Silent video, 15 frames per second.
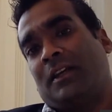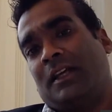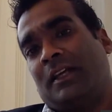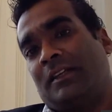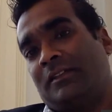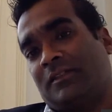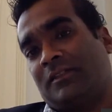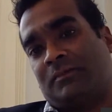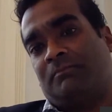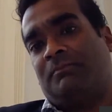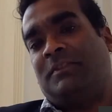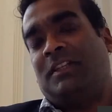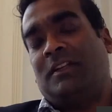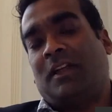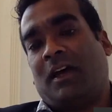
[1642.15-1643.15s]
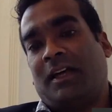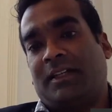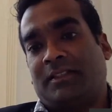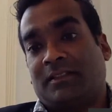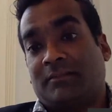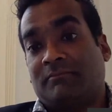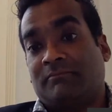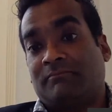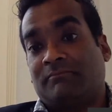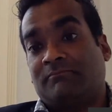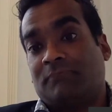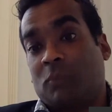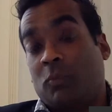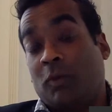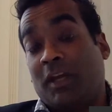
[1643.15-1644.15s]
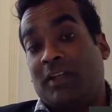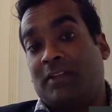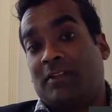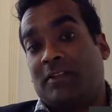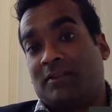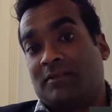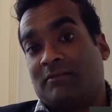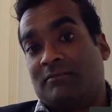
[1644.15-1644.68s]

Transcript: is delight, wit,